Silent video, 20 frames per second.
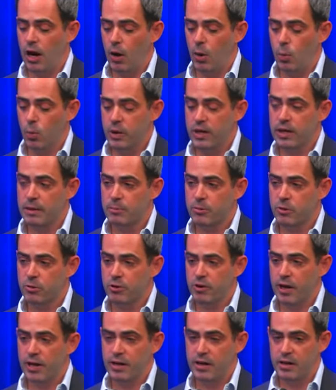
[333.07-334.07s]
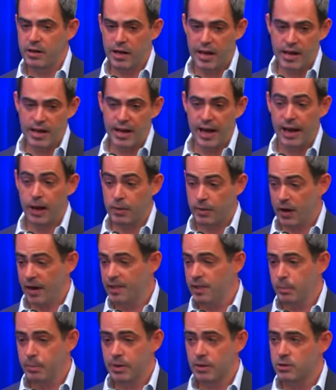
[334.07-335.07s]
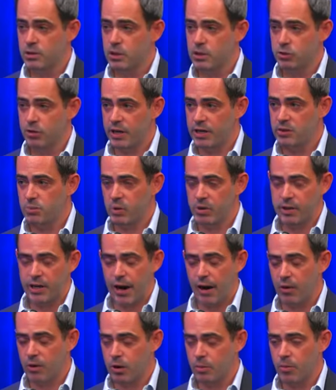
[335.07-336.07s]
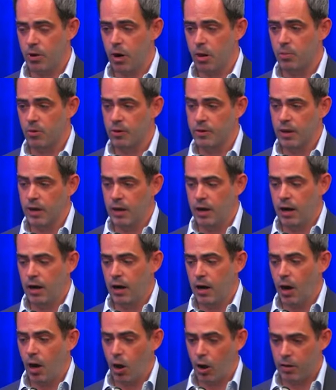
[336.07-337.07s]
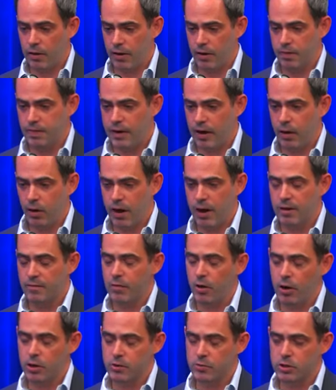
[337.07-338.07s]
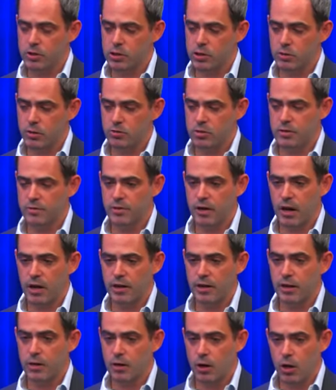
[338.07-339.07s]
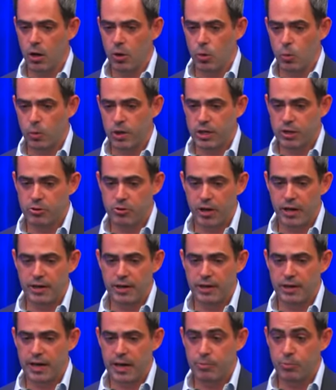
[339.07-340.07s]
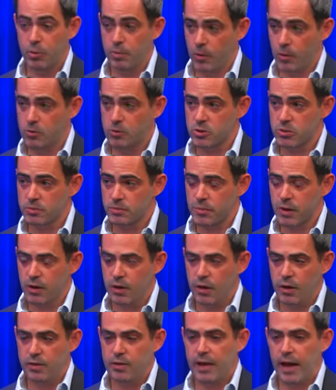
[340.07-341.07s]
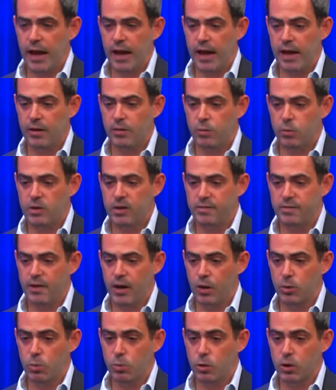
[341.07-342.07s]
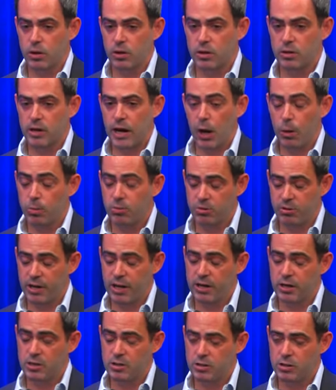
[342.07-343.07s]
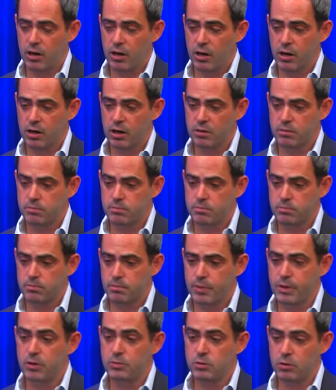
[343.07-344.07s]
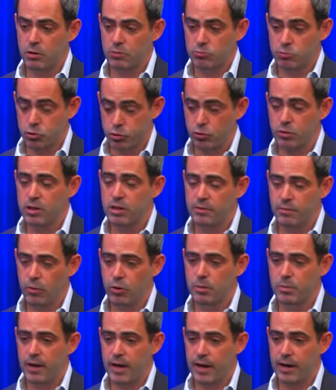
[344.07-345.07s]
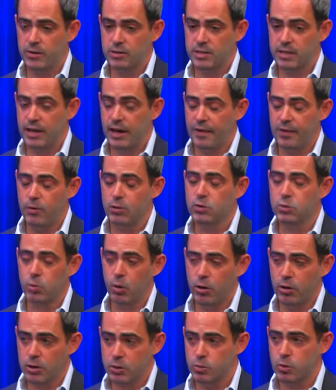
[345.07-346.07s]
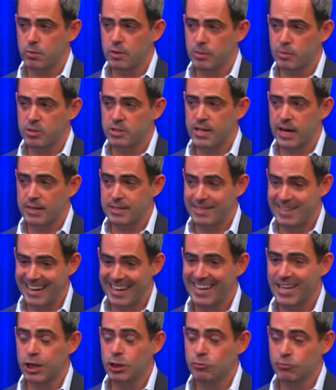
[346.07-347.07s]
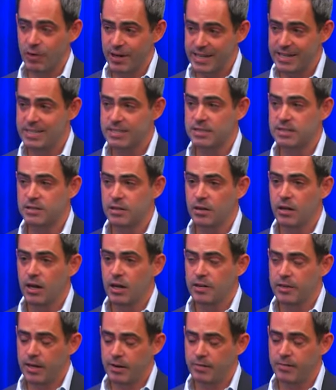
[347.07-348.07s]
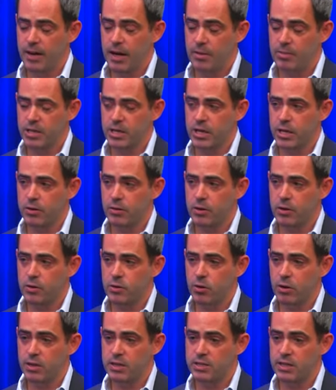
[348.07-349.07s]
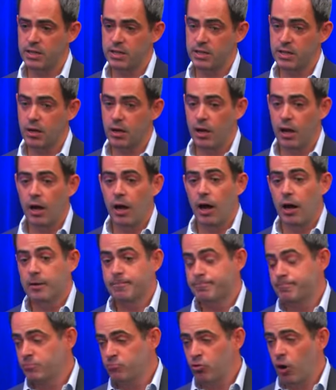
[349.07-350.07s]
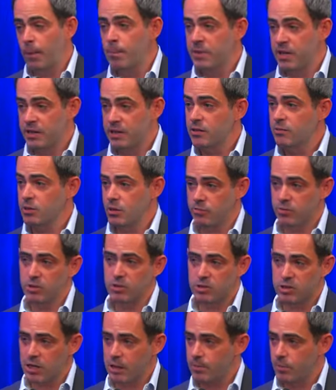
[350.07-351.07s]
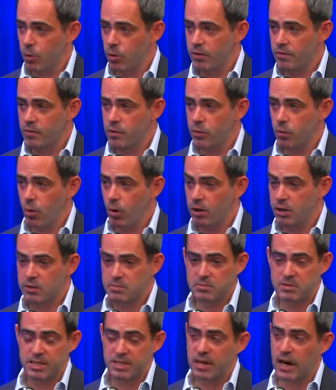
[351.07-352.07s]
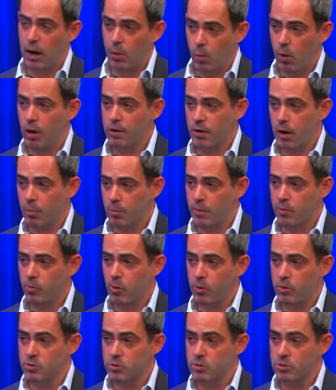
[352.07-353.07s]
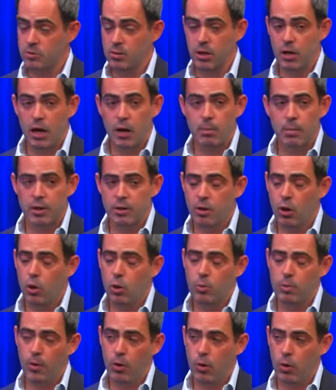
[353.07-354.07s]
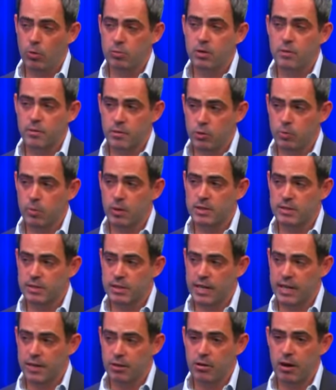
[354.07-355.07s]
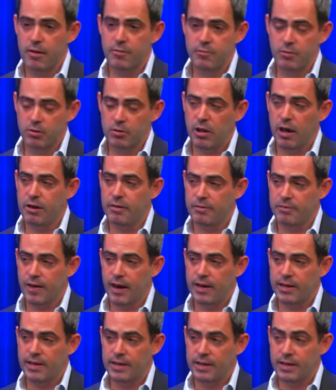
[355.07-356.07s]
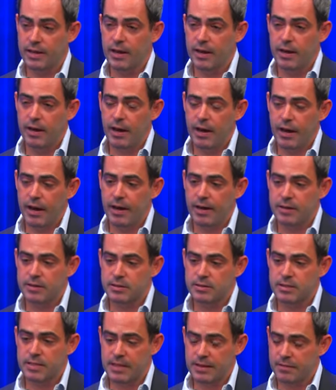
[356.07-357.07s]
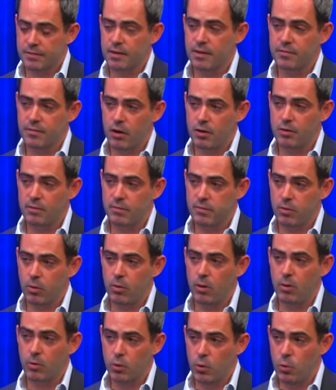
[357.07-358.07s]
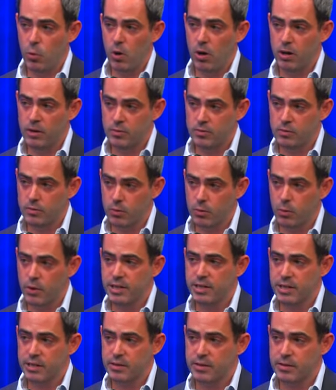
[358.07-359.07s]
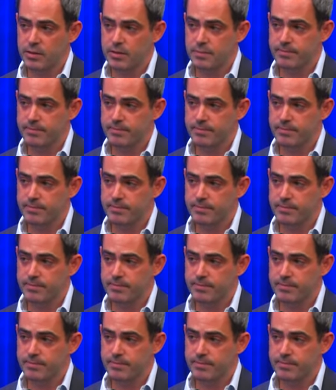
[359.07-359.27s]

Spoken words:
we created and the building trades with Gary LaBarbera, our head of our union, Joseph Geiger, we created a proposal that we felt would help create, build truly affordable housing, and those workers would be protected and can raise their family here in New York City. Remney, the Real Estate Board of New York, did not want our proposal. But lo and behold, a few months later, after a lot of fighting and teeth left on the floor, who won? We did.